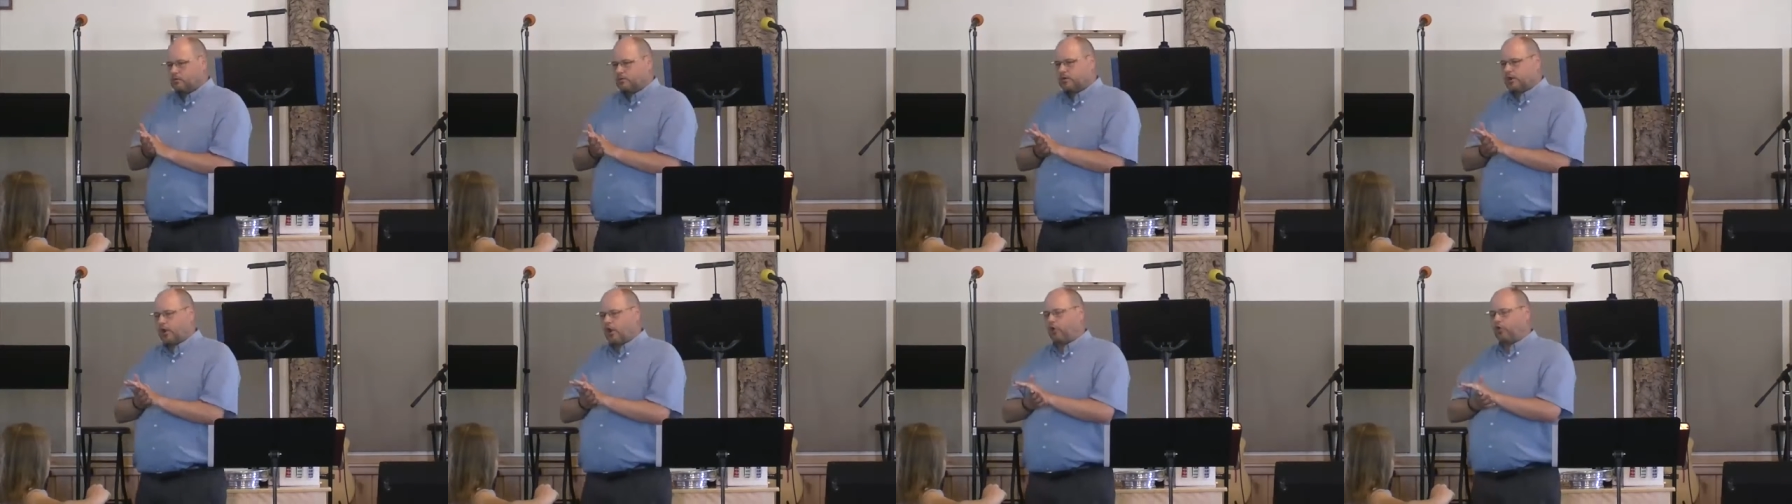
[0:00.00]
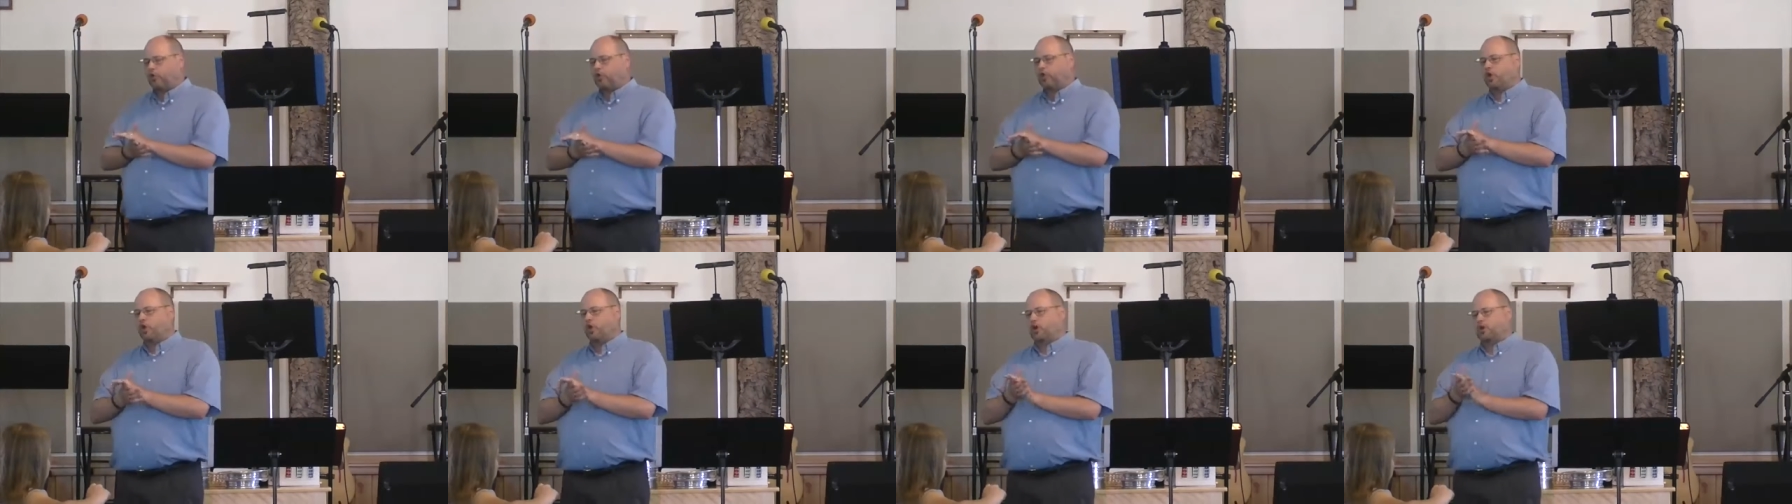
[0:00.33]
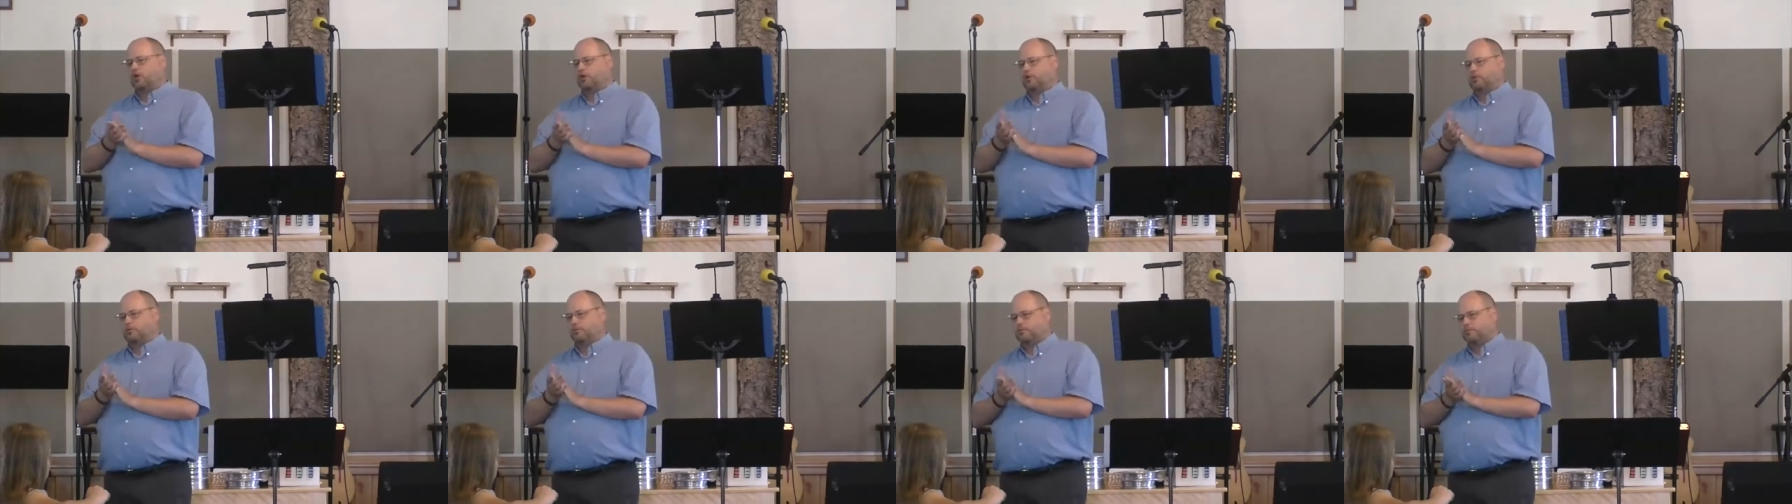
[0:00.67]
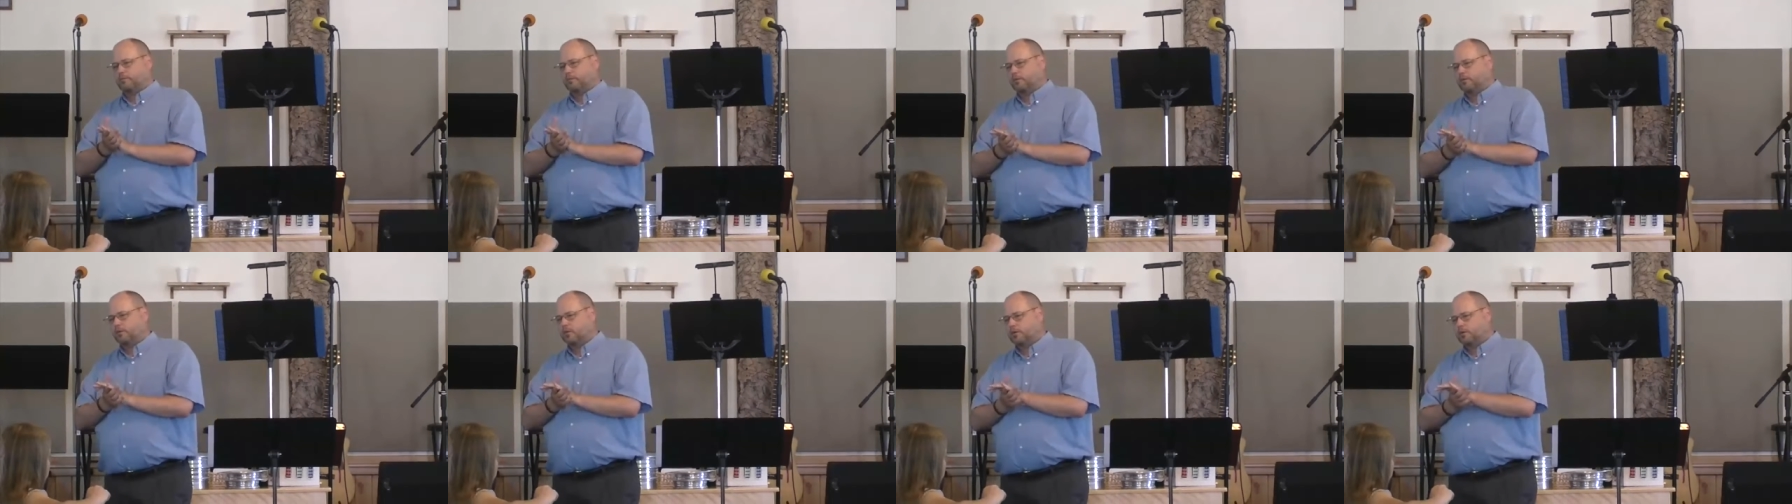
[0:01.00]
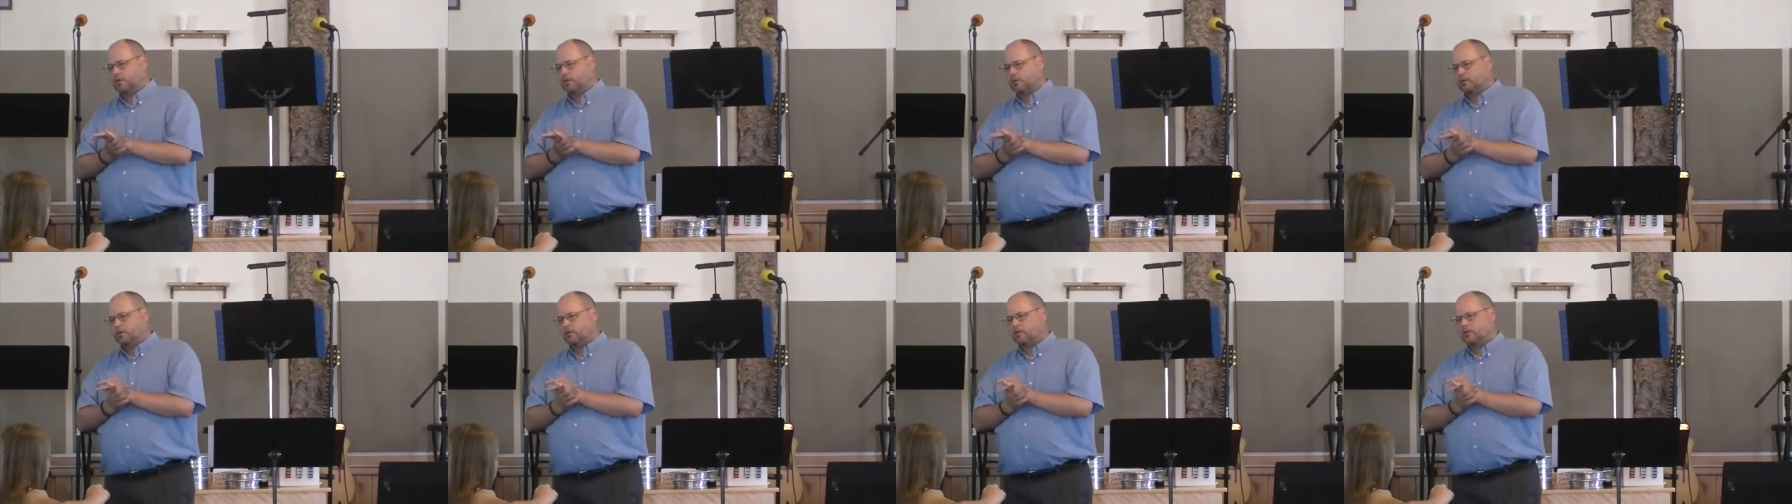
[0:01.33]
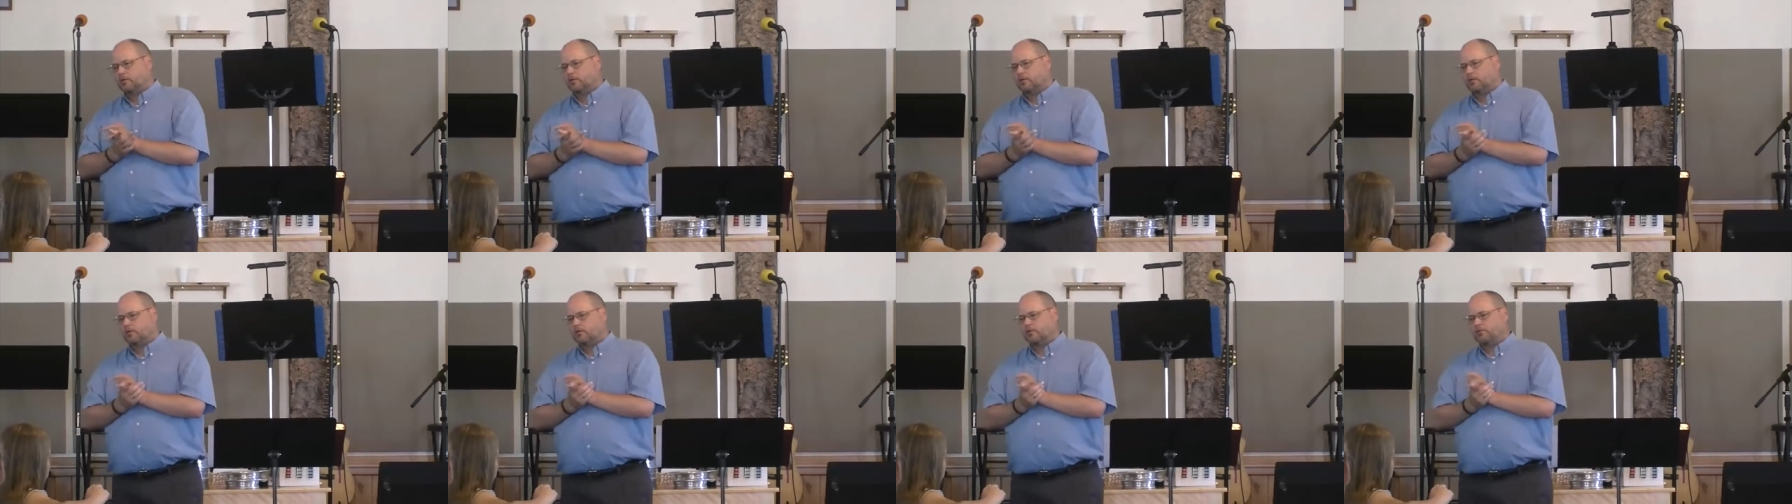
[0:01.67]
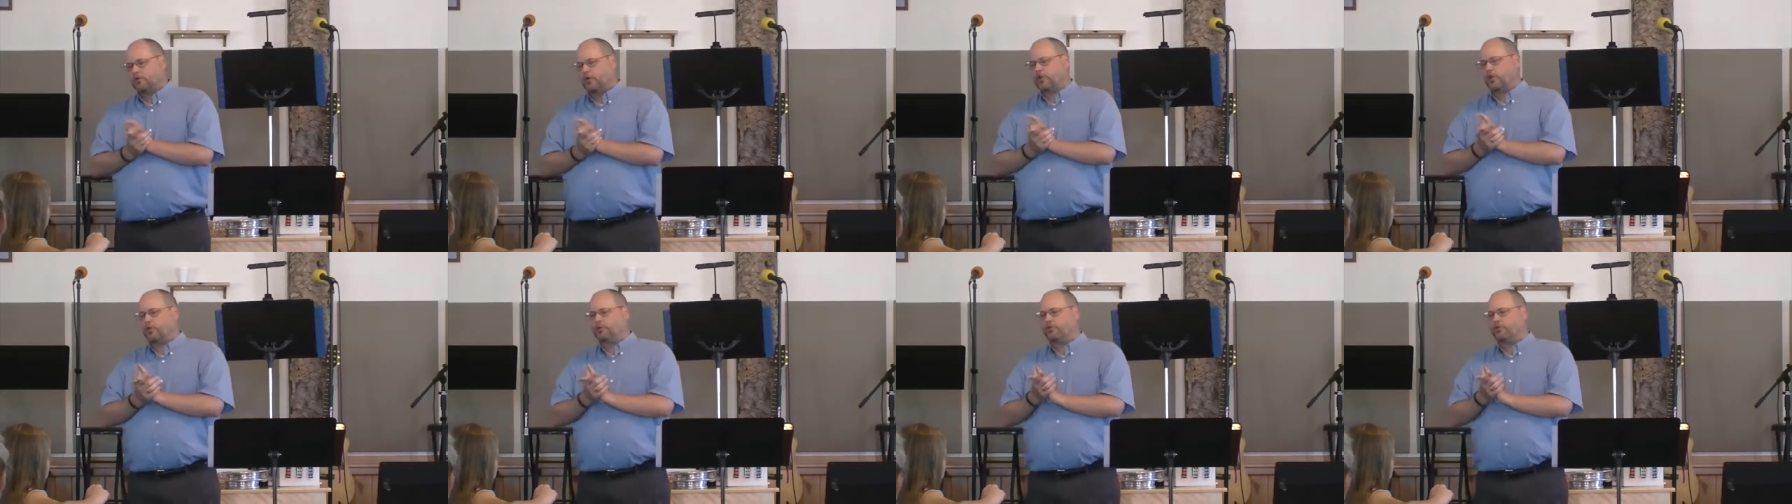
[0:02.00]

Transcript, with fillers: Don't look for